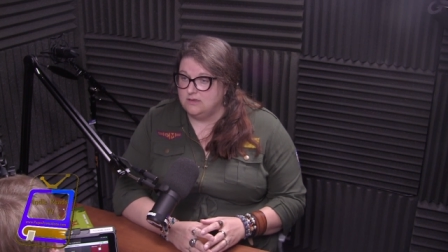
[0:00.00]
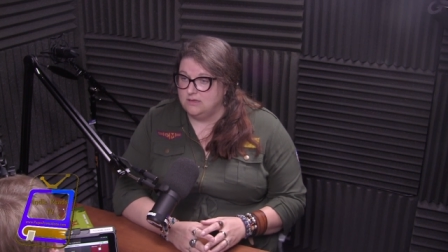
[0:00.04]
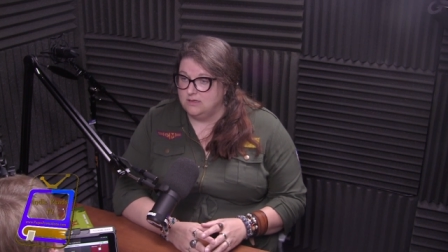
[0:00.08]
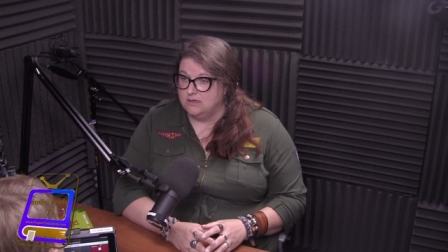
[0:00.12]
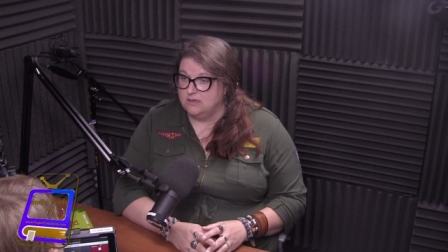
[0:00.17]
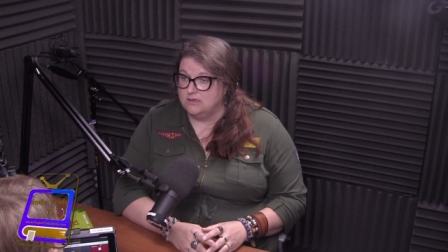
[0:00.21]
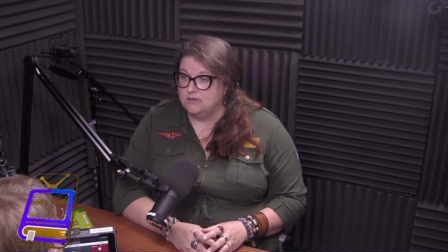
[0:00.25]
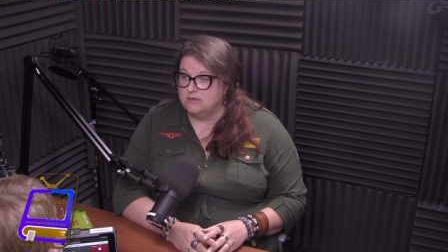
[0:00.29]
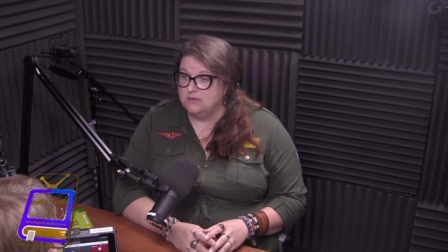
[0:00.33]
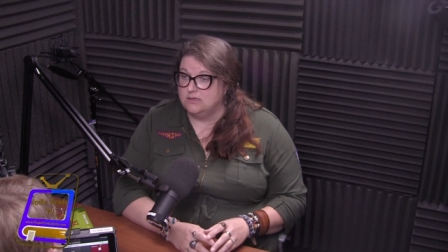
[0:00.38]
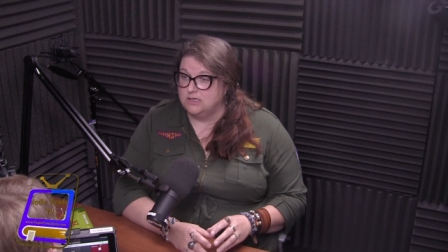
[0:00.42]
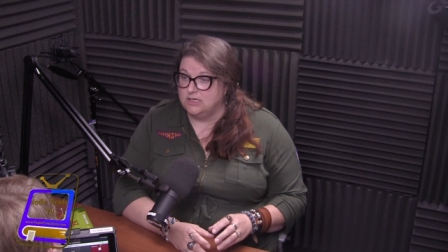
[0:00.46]

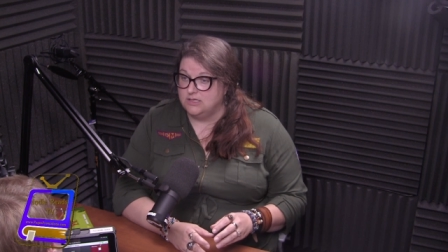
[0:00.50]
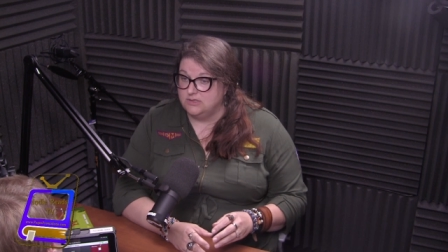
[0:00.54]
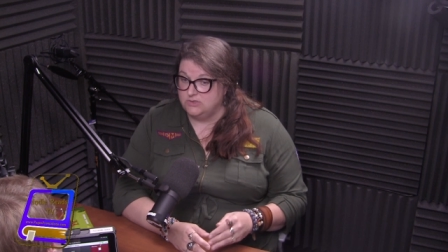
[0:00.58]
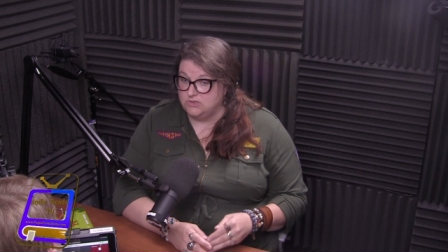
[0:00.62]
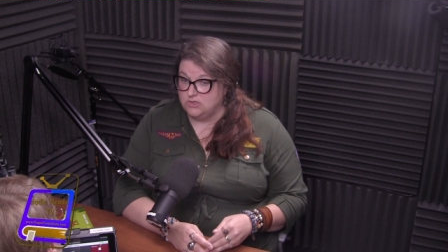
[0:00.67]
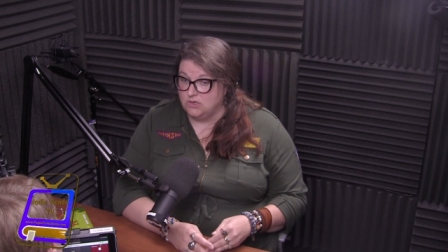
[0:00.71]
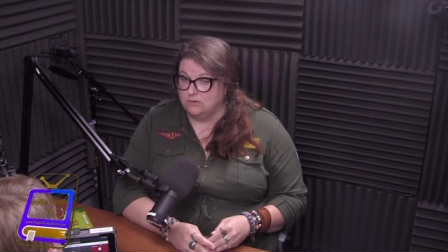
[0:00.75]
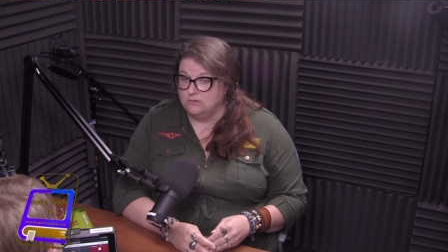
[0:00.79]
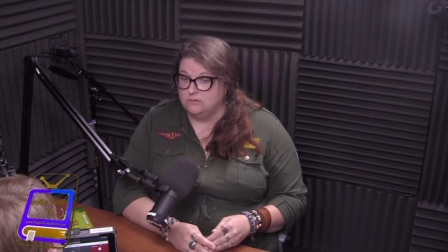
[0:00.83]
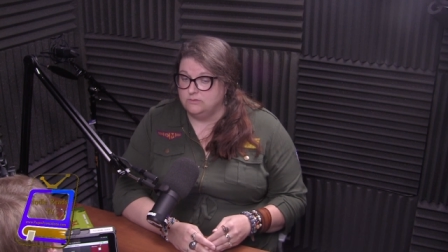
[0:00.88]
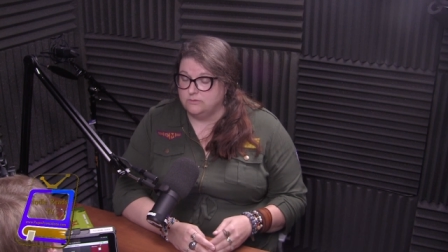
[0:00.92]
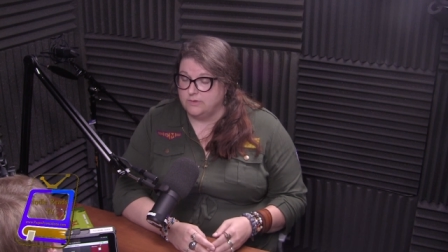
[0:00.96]
the
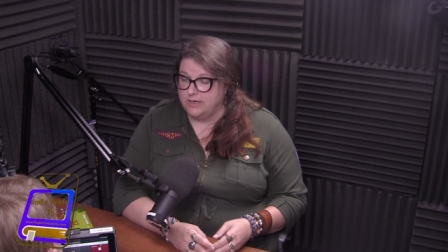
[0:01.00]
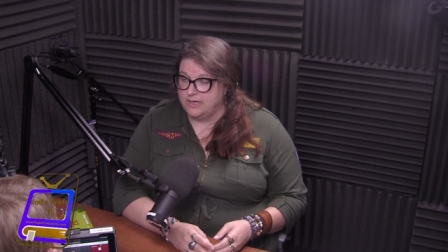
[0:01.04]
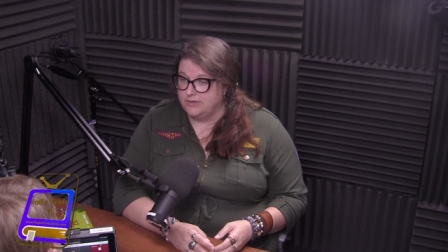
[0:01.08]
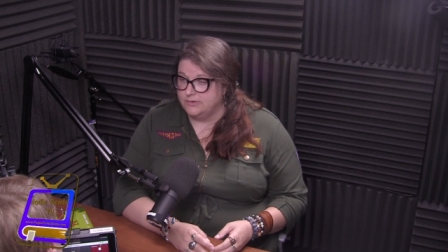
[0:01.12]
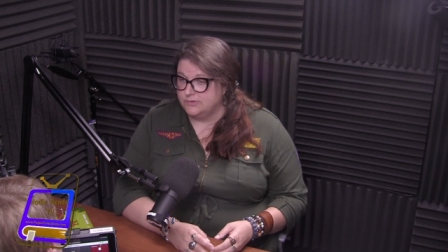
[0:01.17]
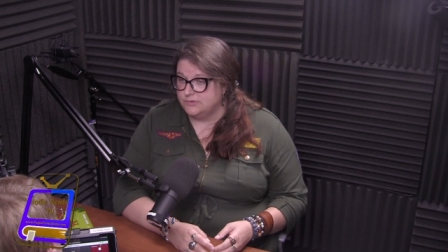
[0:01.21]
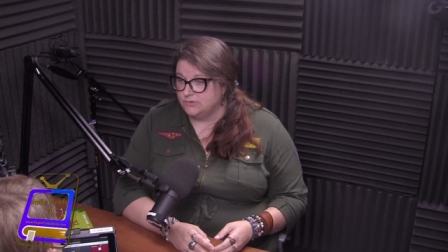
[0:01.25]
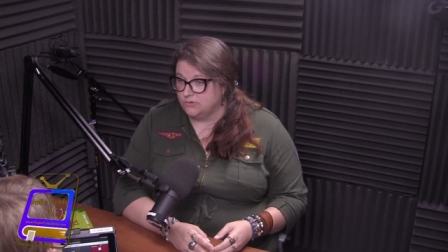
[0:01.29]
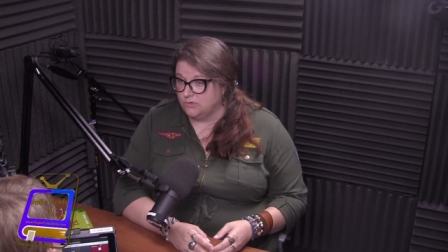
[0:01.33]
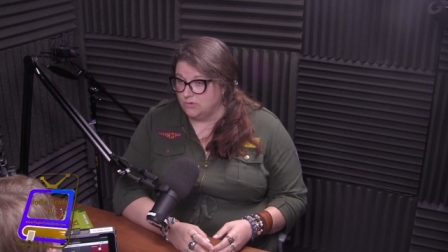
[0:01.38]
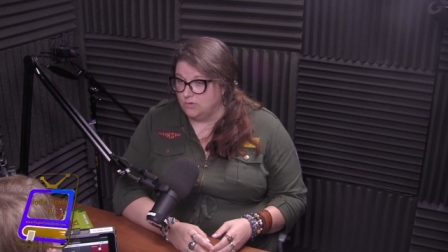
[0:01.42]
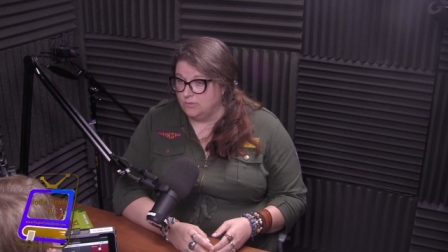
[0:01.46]
adult
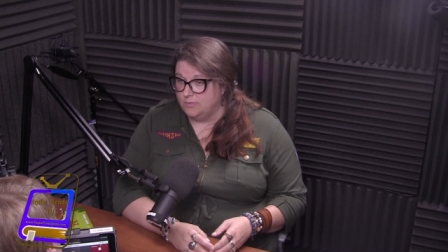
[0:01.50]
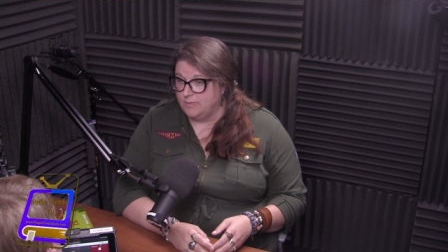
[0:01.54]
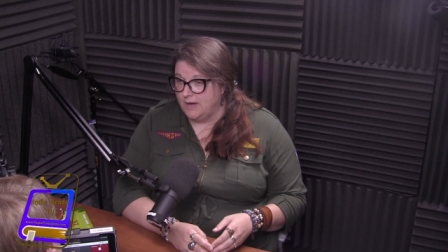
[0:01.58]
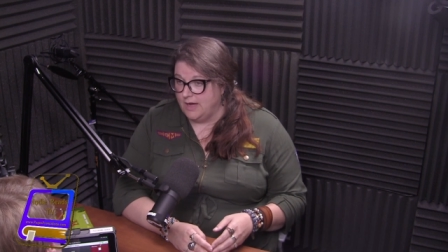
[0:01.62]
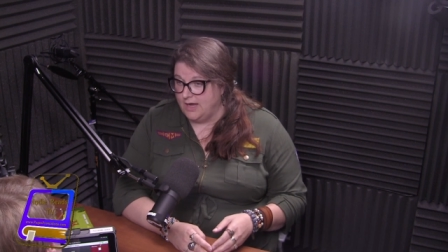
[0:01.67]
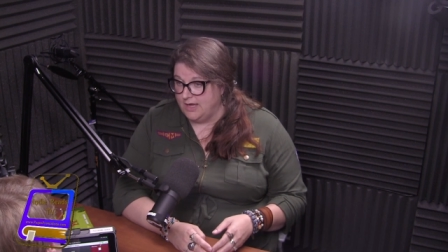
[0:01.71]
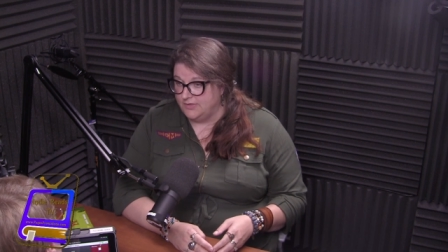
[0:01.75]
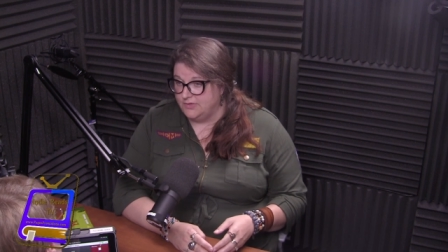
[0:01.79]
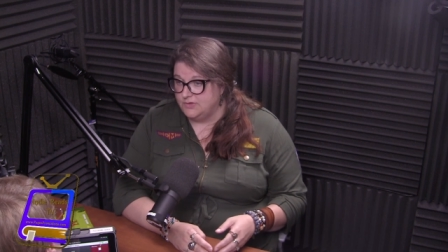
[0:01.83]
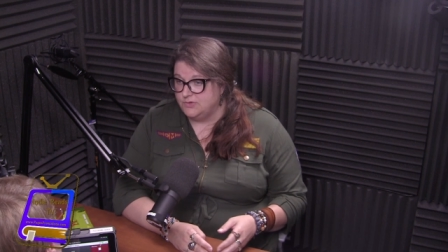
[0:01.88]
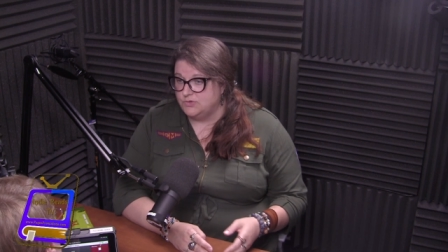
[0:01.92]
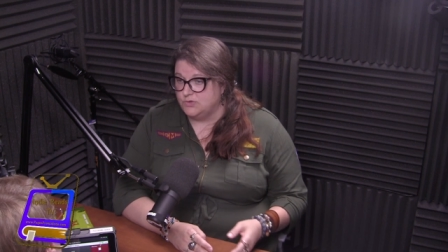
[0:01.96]
writers group
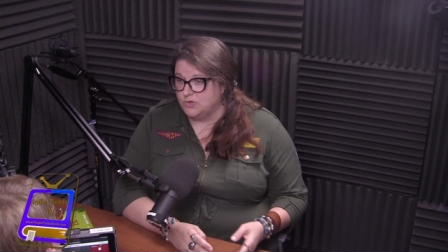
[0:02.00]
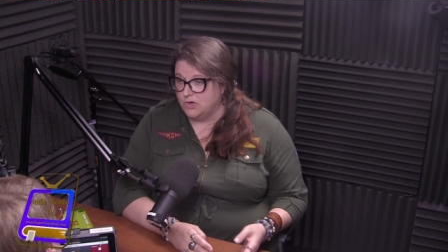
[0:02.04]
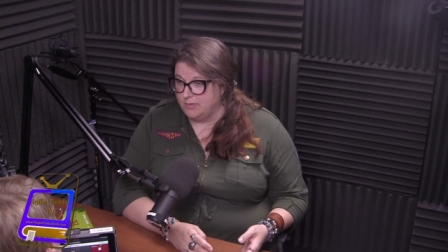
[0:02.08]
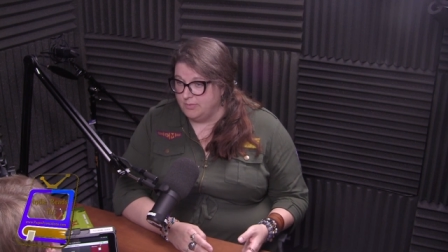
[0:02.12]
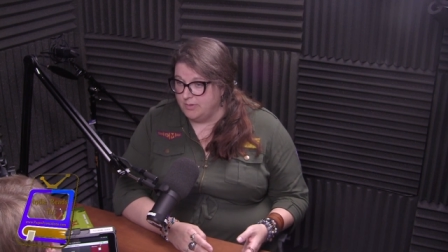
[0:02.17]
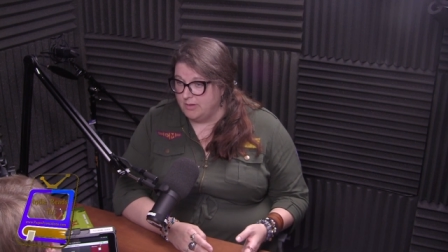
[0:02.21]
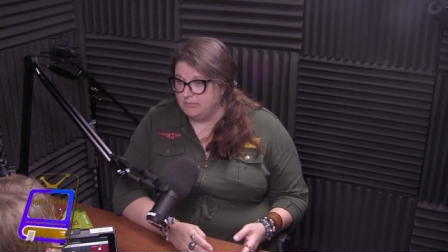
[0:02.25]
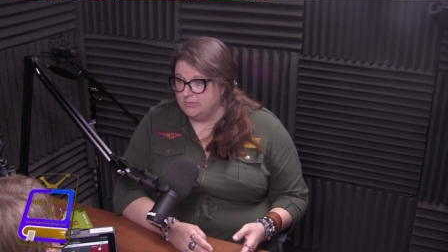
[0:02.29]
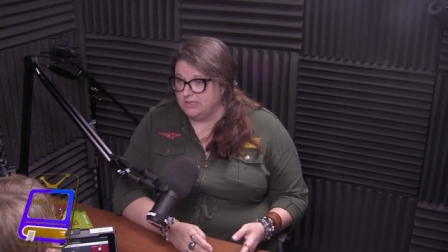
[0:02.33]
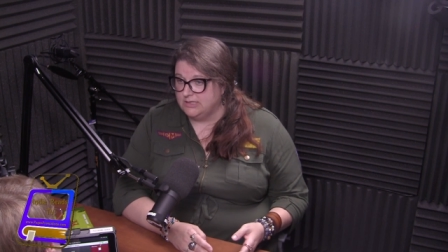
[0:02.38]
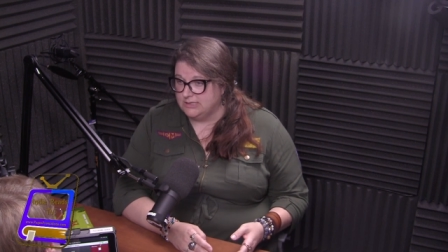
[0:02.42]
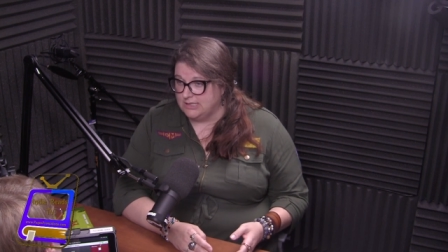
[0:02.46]
at the Troy
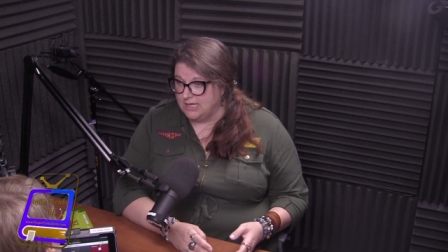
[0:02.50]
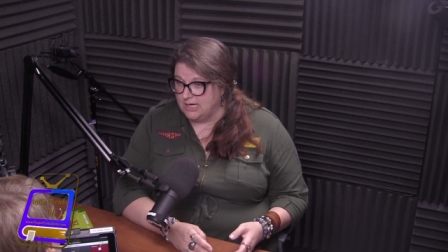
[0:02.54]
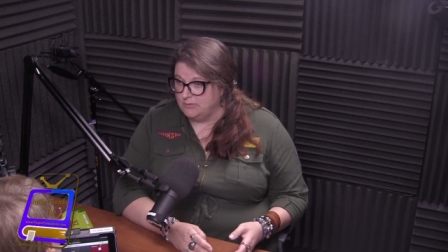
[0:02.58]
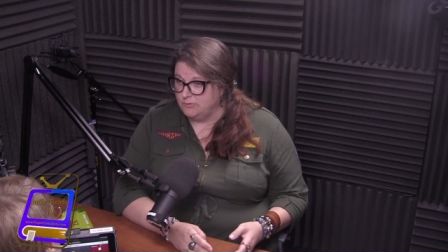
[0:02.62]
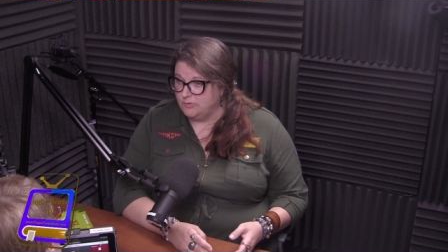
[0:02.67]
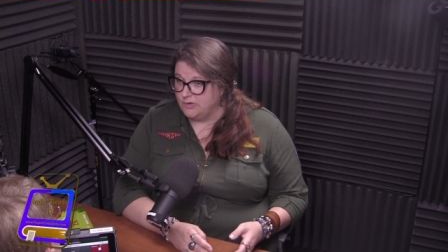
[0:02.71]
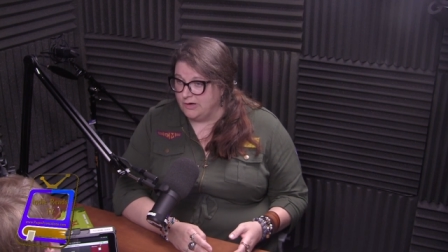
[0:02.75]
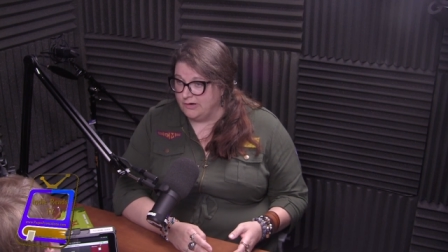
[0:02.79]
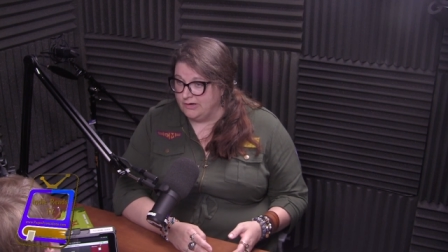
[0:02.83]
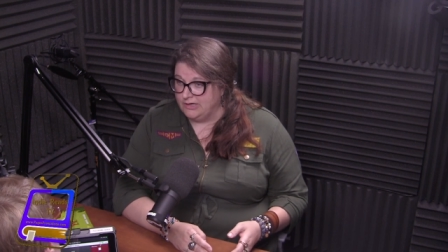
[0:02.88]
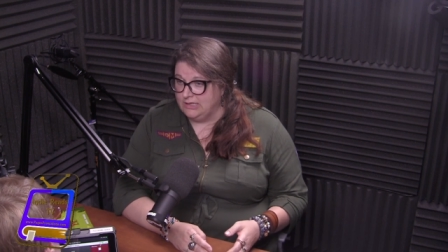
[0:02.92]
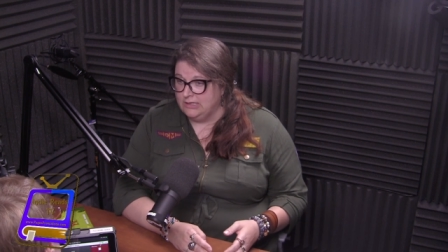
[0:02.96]
Public
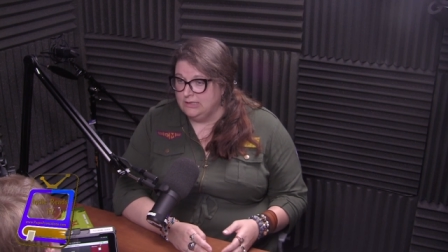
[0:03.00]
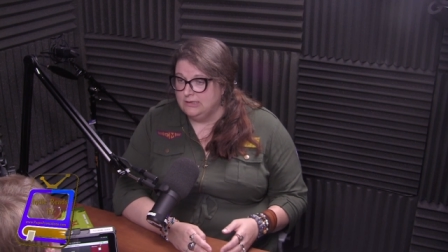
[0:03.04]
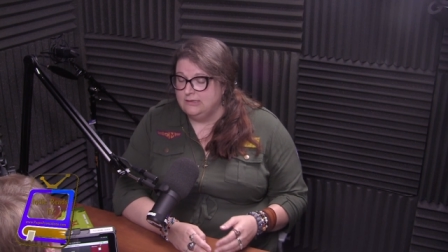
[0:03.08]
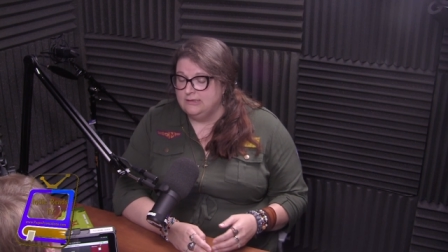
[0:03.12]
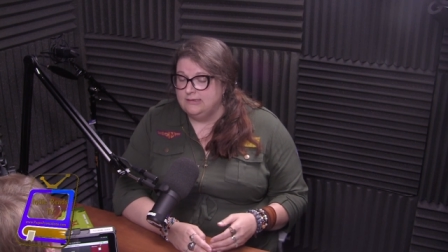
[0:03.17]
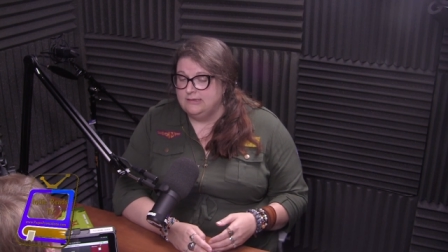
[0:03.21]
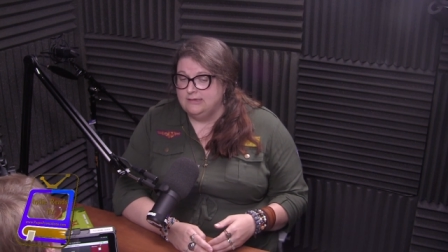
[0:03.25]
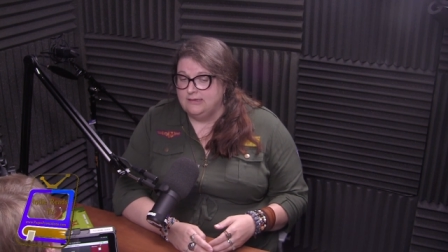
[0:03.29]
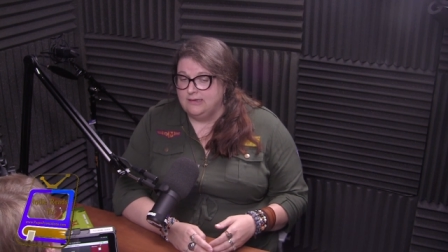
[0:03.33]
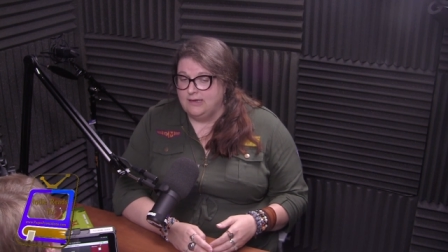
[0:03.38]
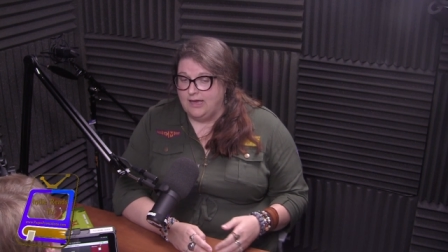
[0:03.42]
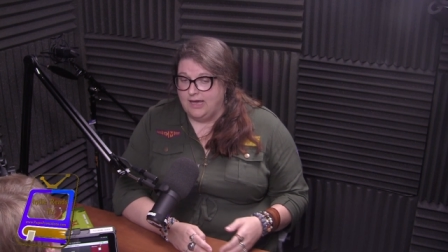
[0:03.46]
Library,
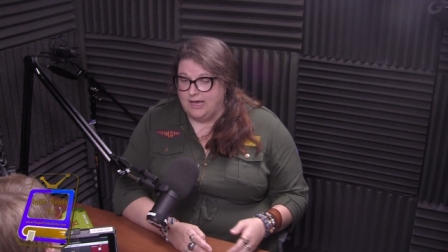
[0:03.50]
mm-hmm.